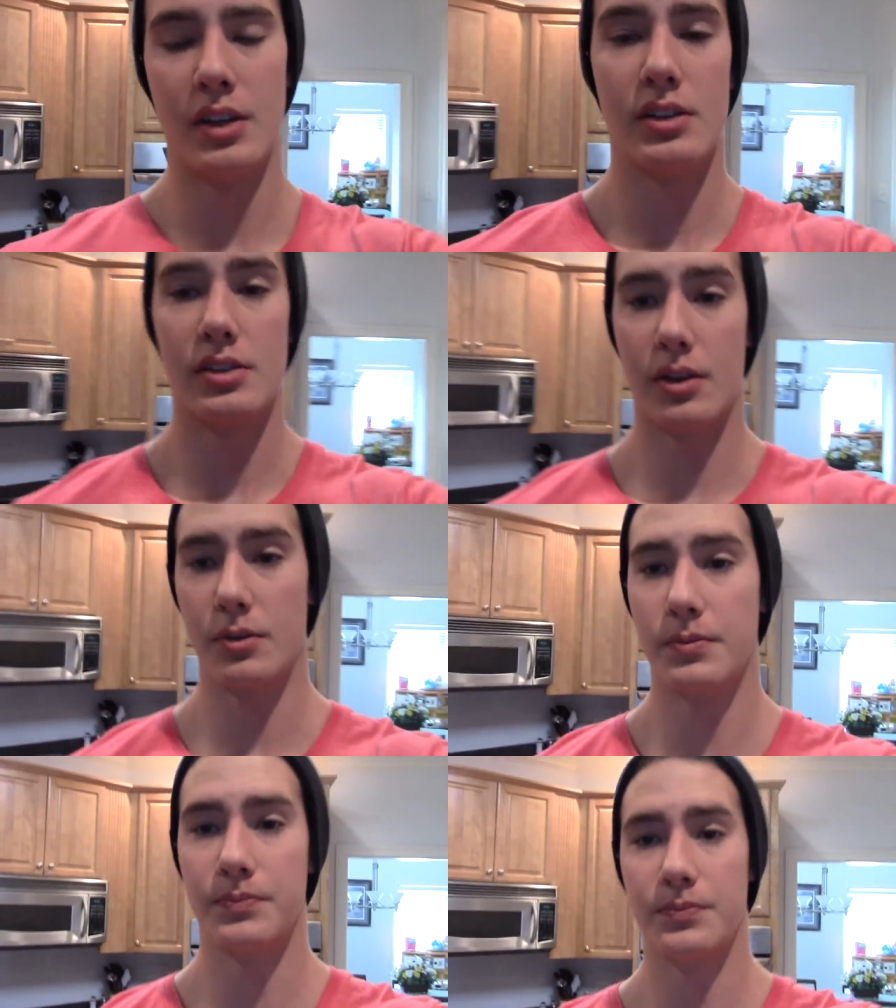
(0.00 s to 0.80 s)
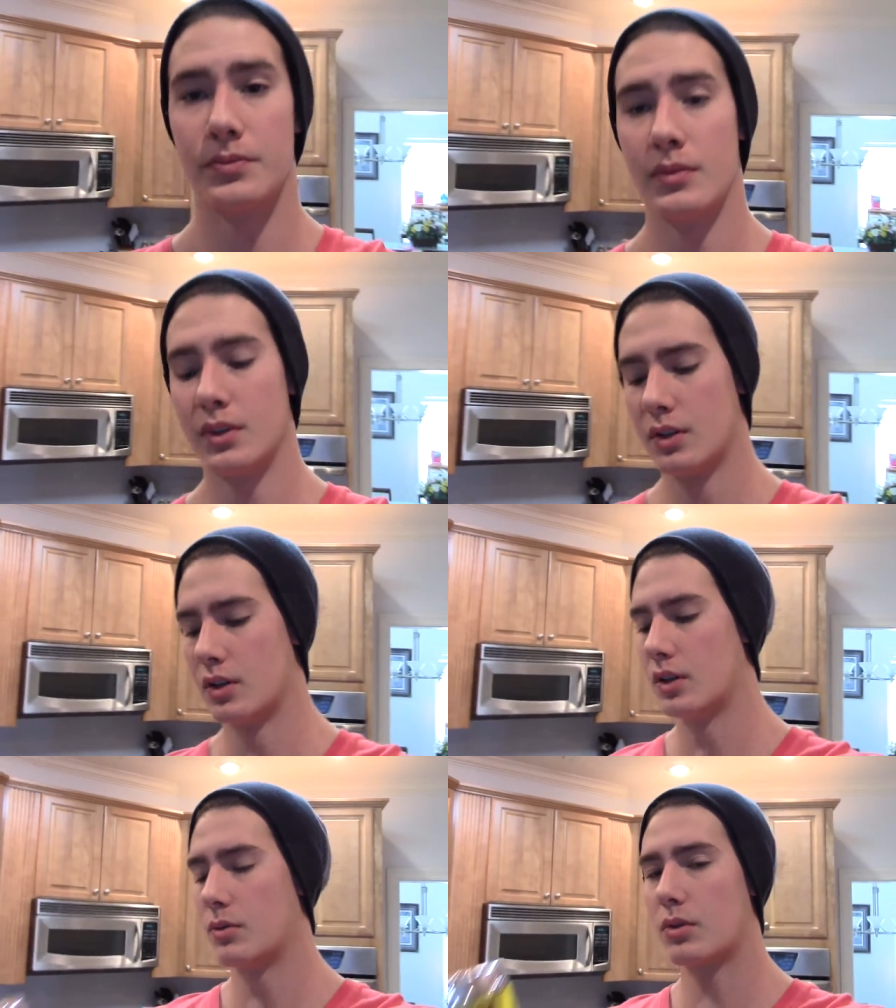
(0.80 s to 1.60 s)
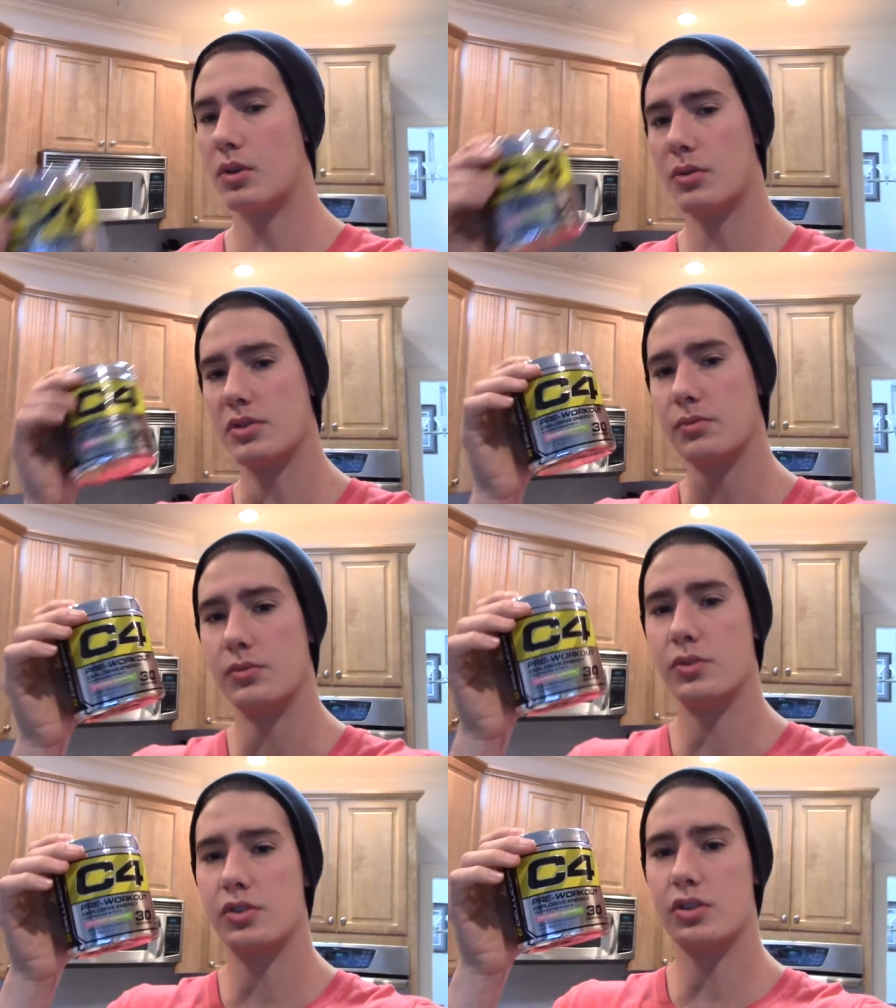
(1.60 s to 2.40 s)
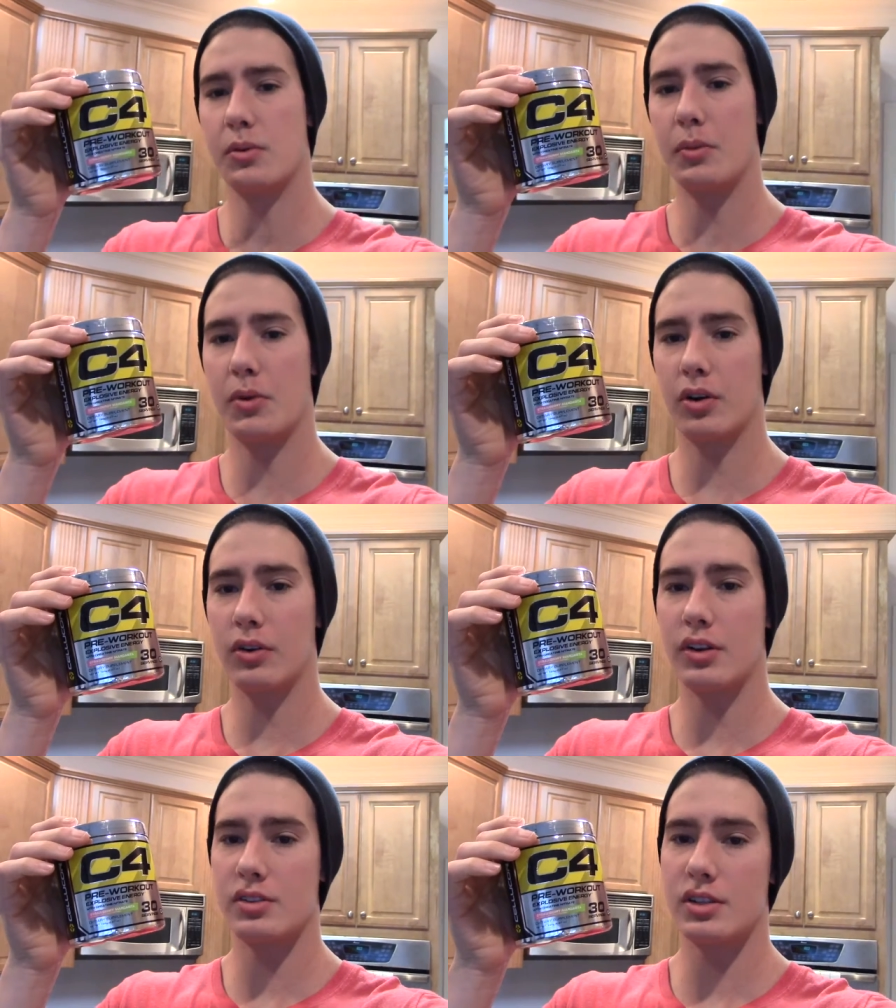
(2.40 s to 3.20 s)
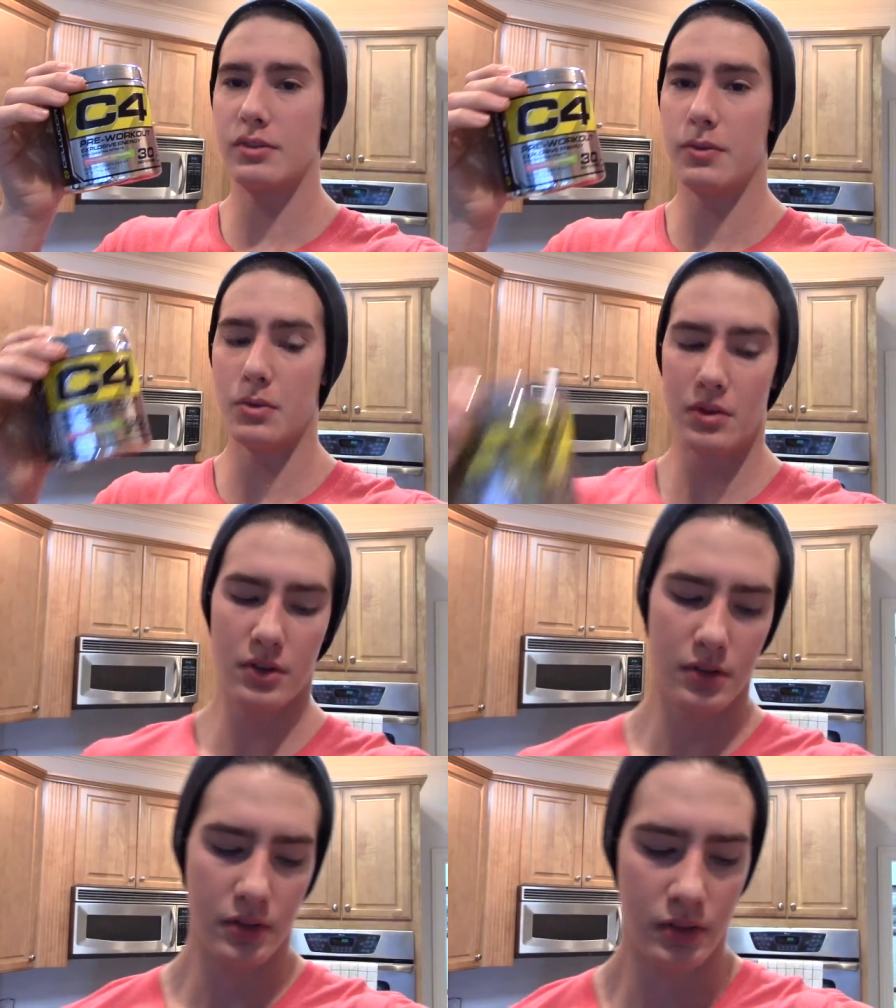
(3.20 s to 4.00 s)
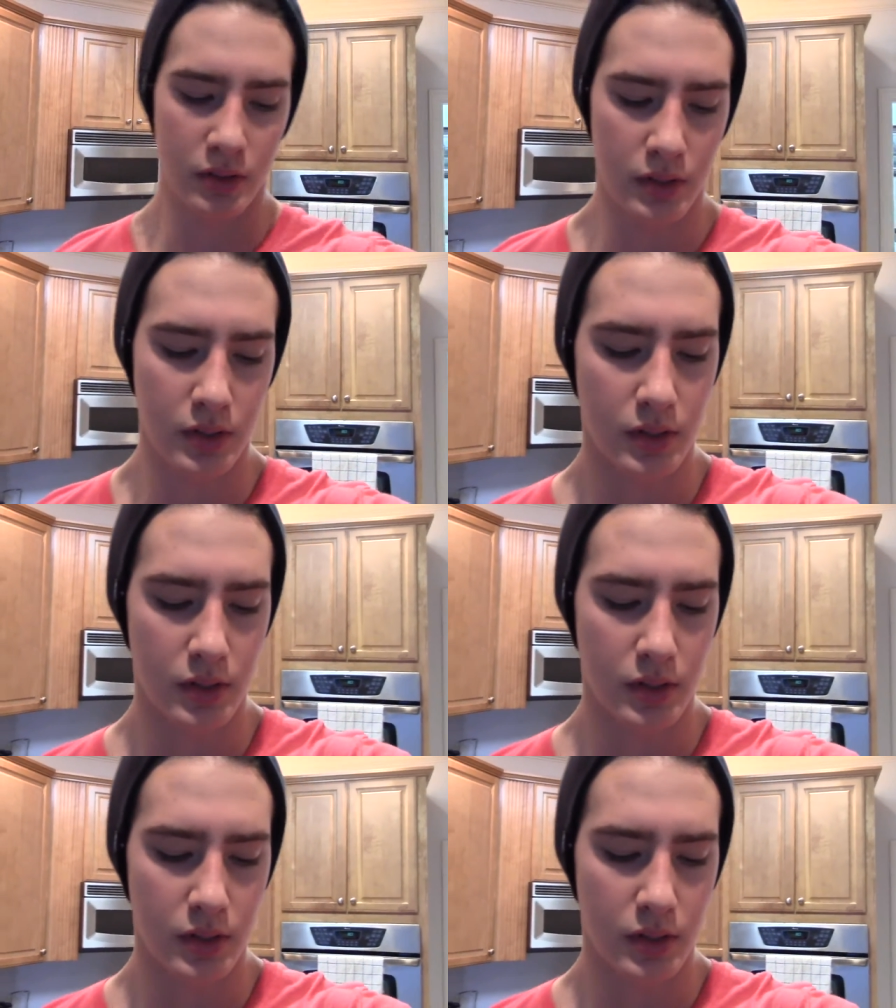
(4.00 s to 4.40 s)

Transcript: So, we're going with some strawberry margarita C4